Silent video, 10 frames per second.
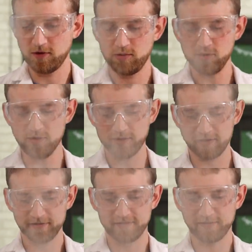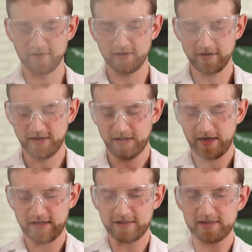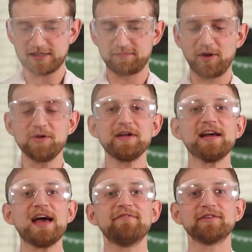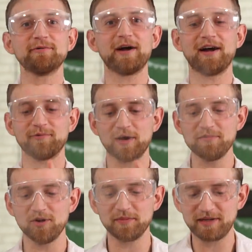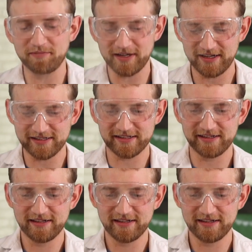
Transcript: Woo! It is exploding everywhere. One moment, please.